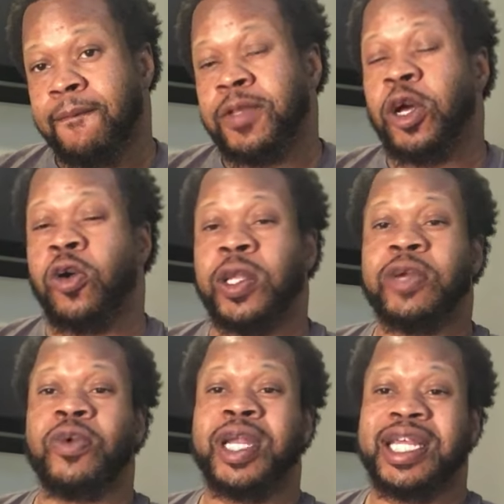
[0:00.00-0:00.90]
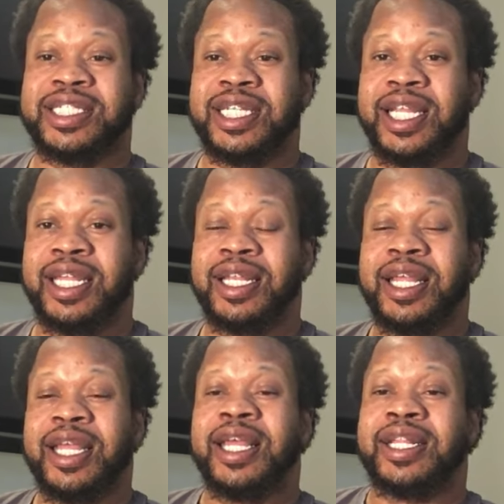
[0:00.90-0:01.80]
The only one incident
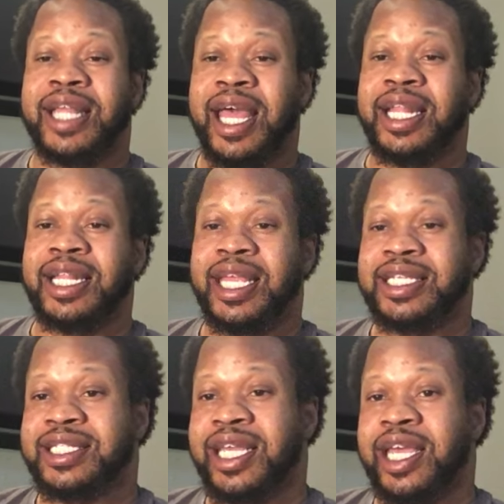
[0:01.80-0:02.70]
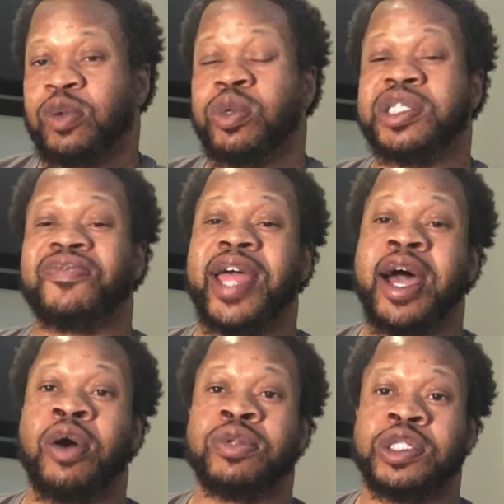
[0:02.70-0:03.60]
that they said was
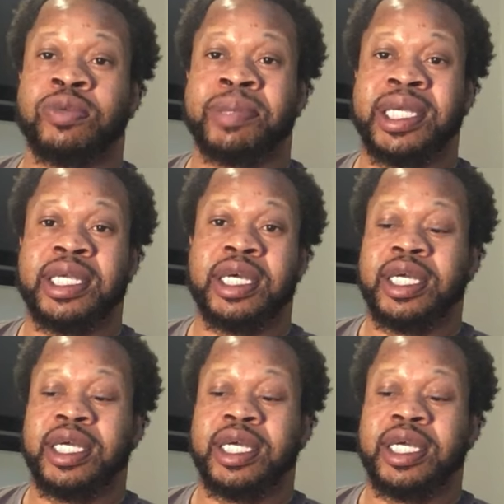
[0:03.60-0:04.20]
found to be